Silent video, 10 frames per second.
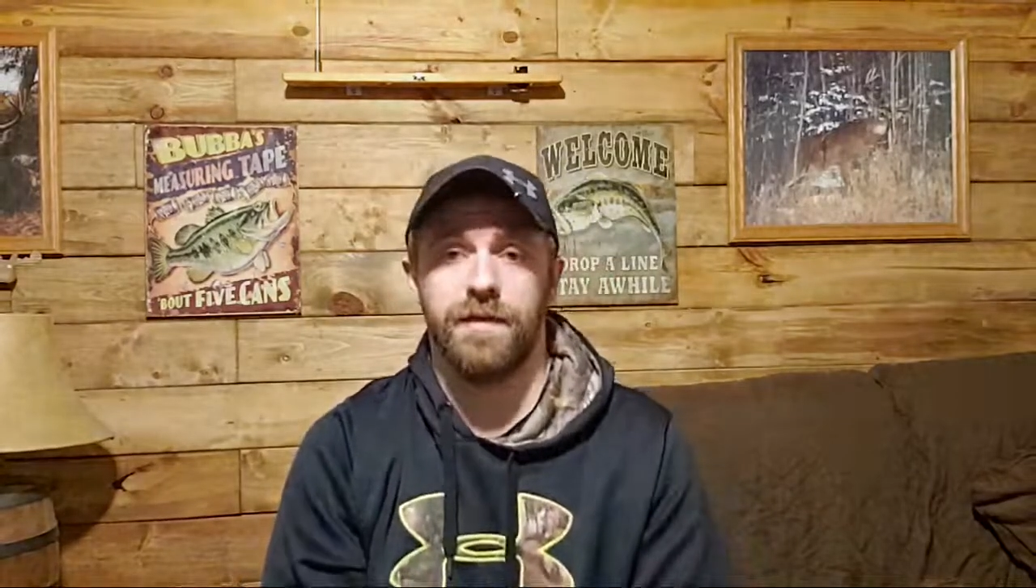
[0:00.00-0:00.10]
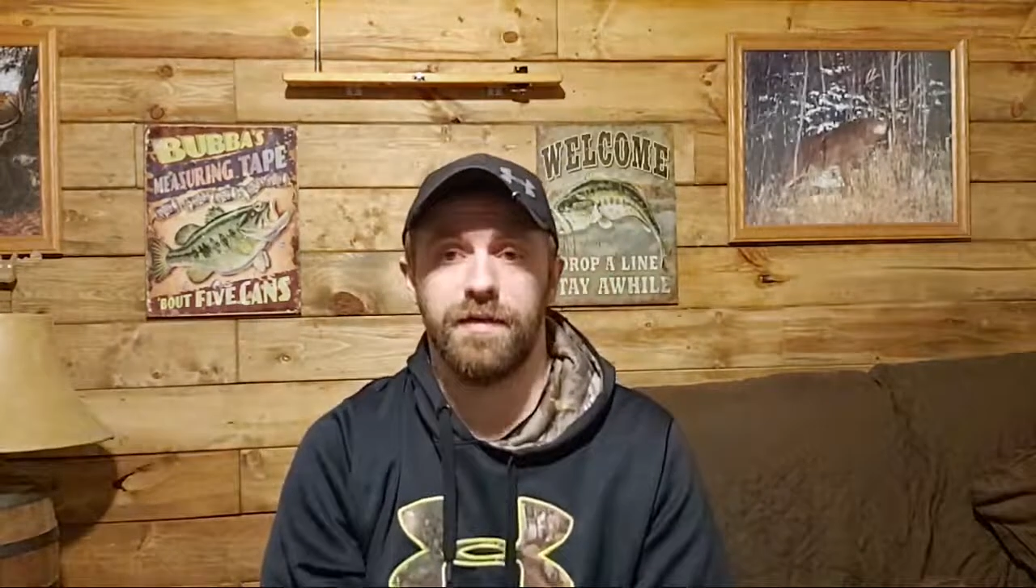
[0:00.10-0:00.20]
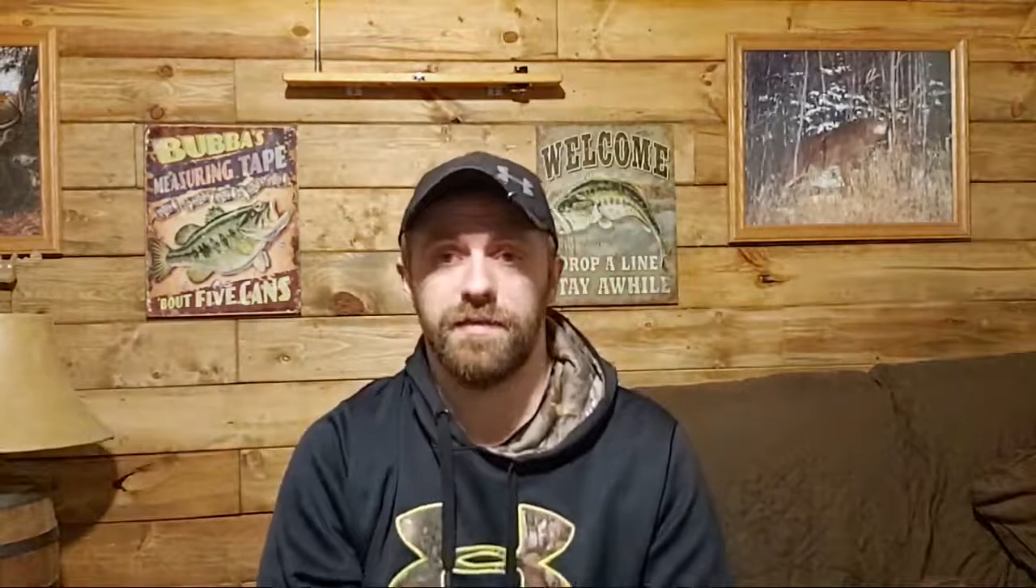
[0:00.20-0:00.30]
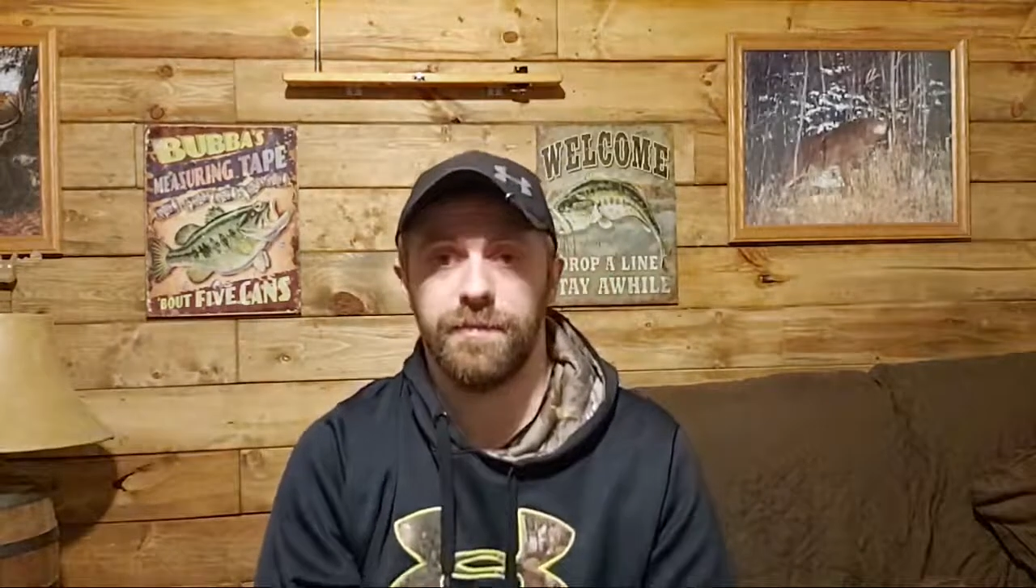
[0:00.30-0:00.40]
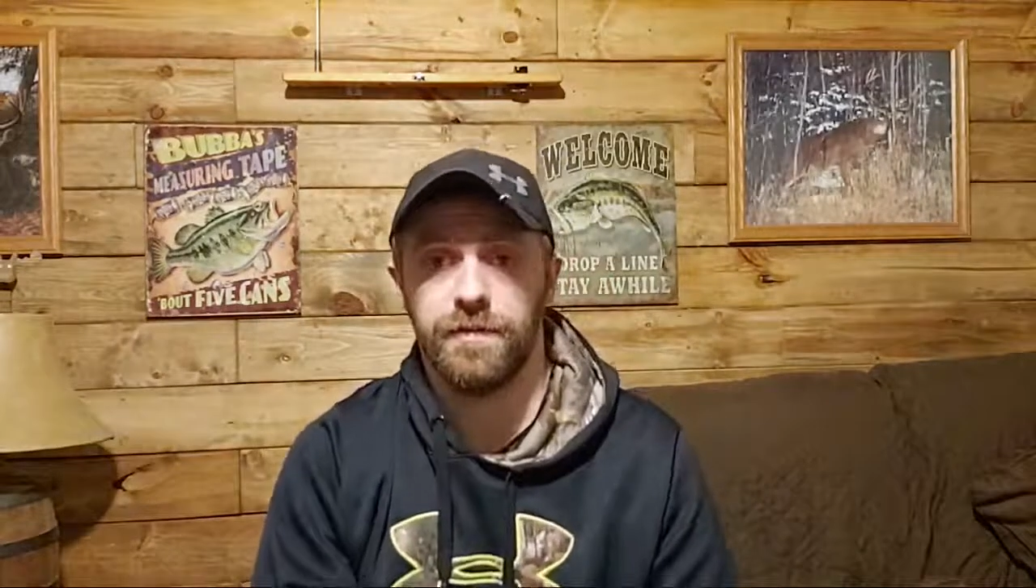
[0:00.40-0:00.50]
of
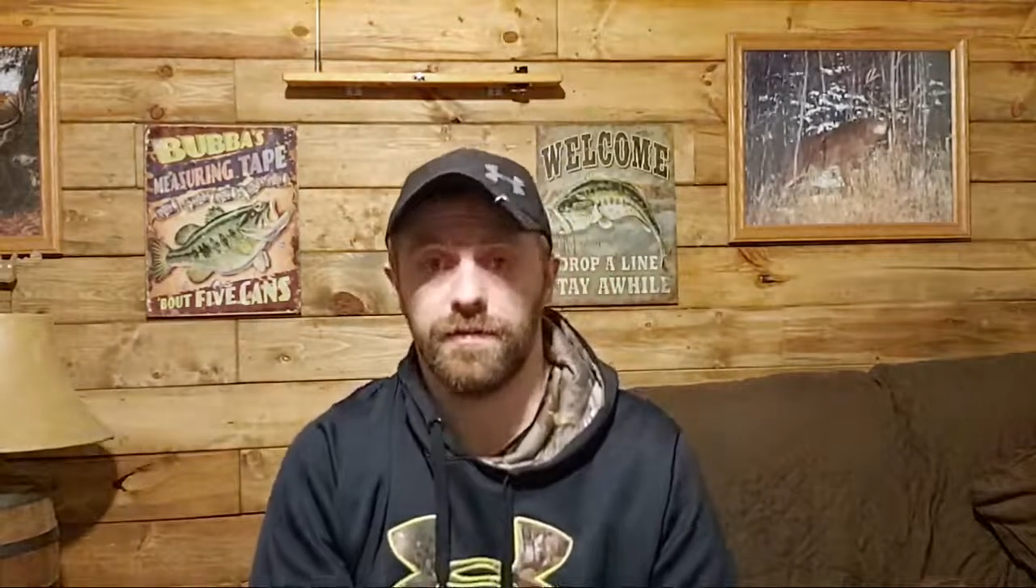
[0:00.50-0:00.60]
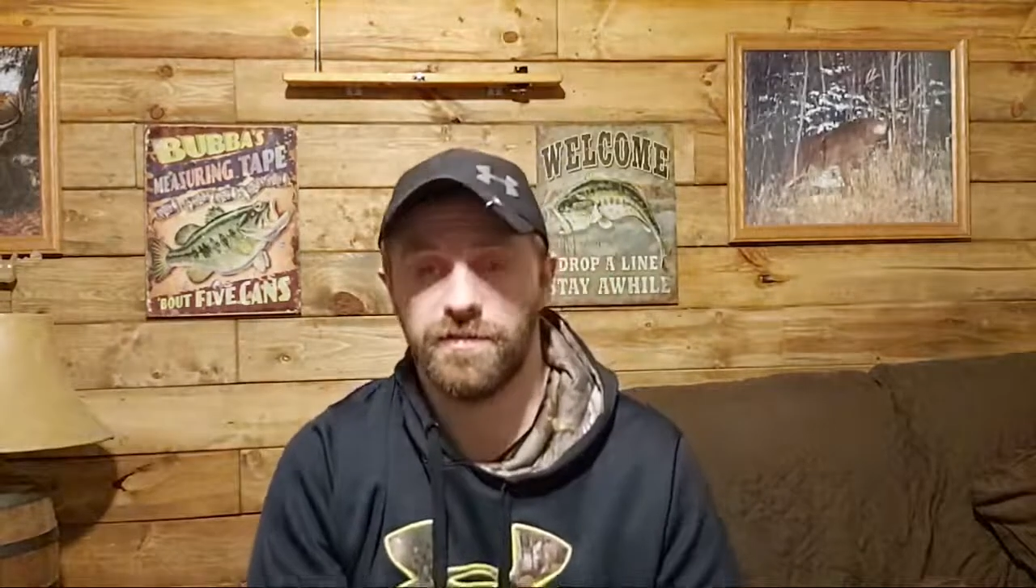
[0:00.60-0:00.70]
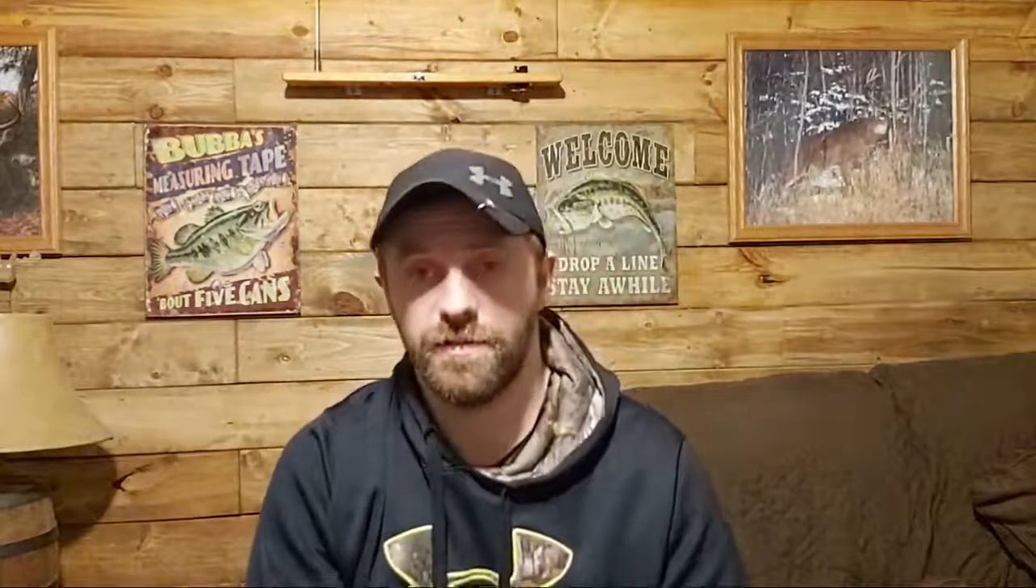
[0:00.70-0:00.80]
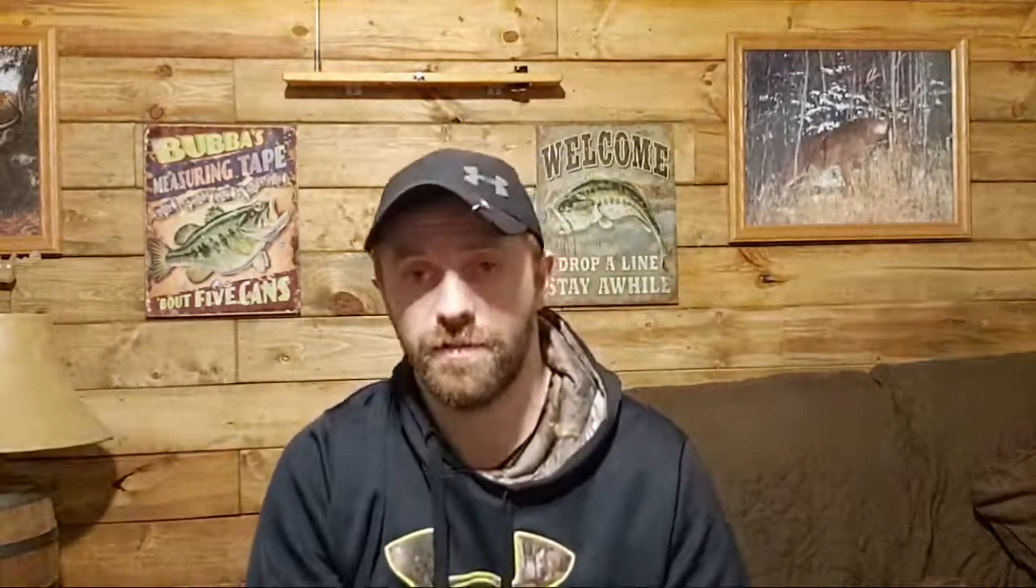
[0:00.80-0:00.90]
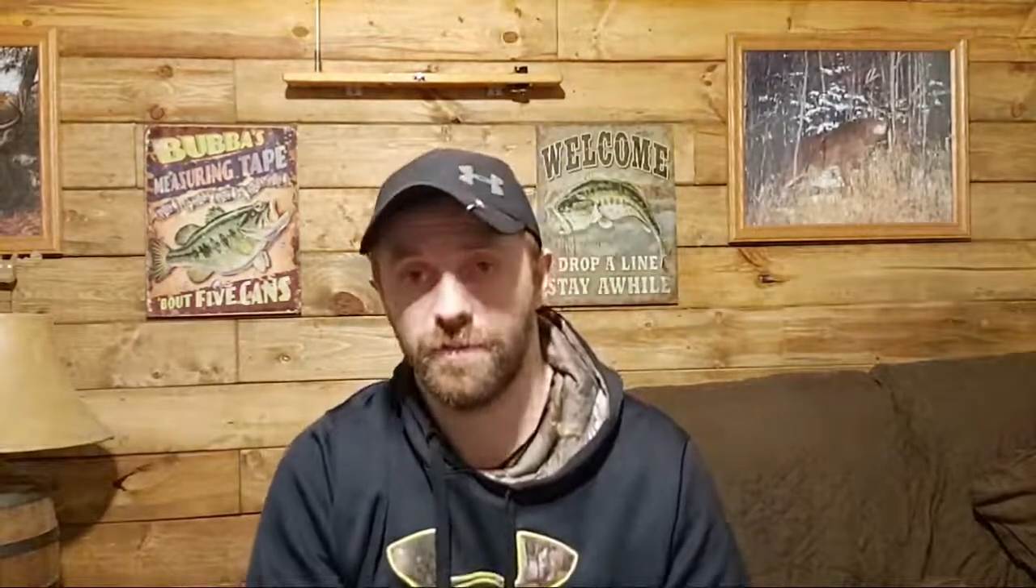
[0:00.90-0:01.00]
ice up here
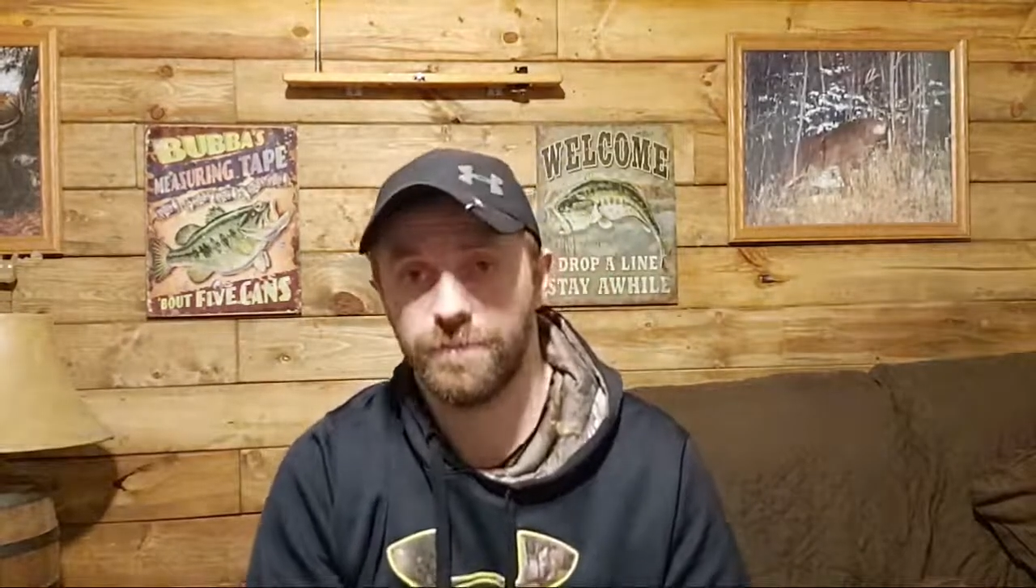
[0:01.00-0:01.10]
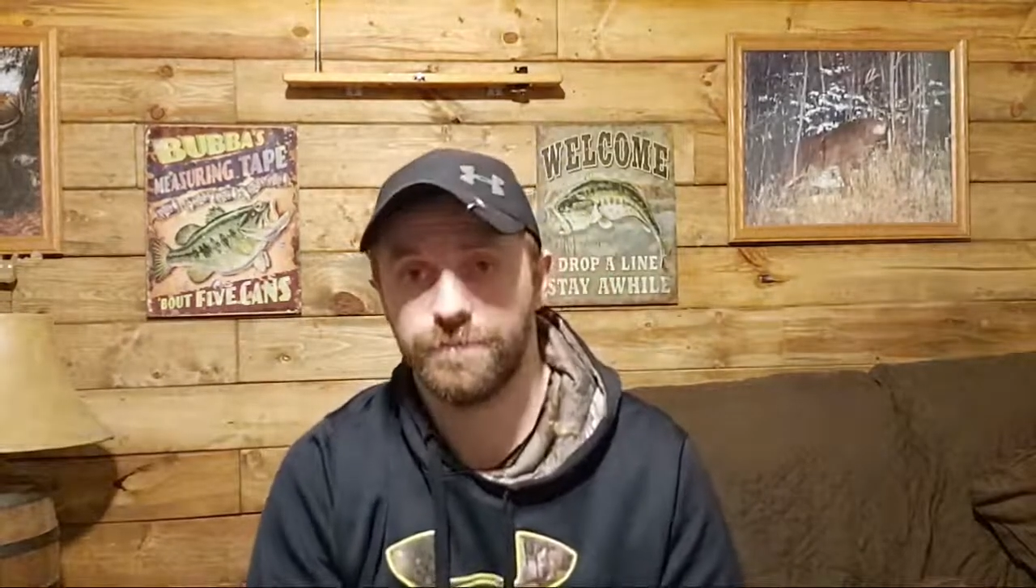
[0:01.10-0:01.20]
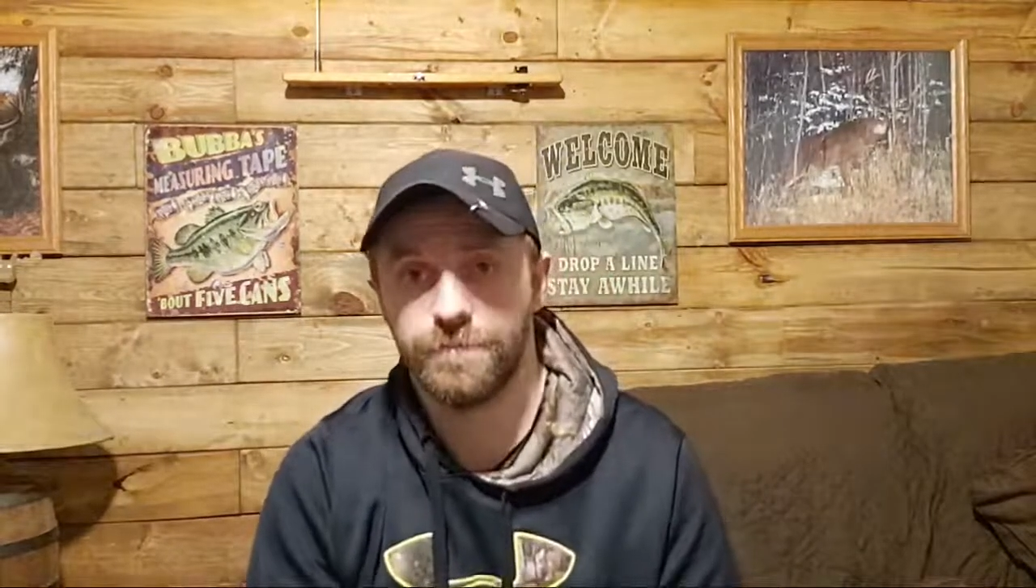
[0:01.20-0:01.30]
this year.